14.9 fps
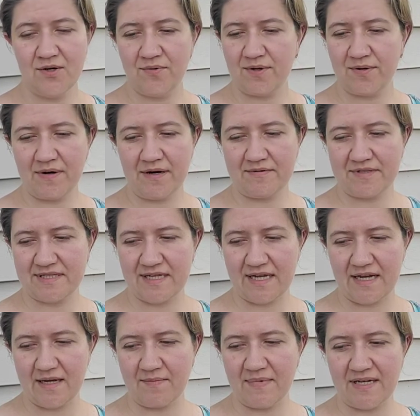What do I always
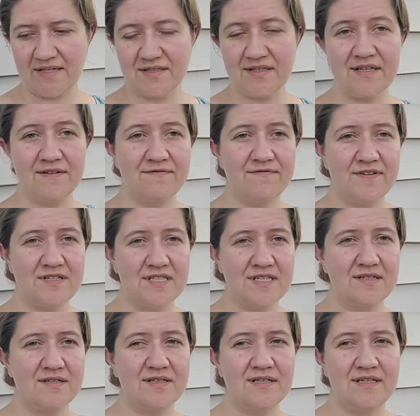say? Mentally,
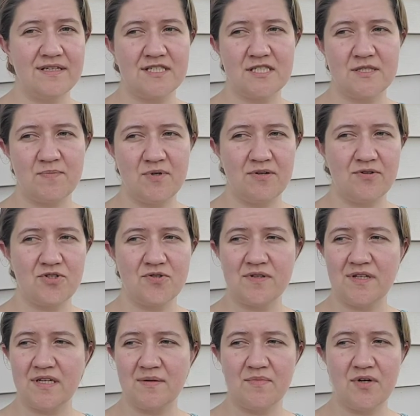physically,
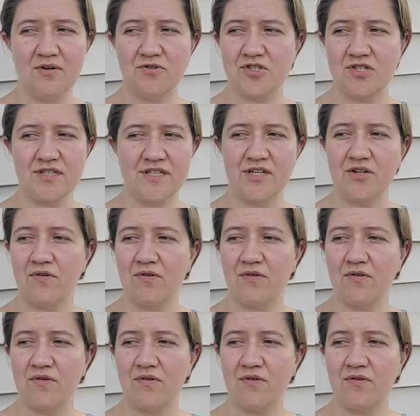spiritually, emotionally,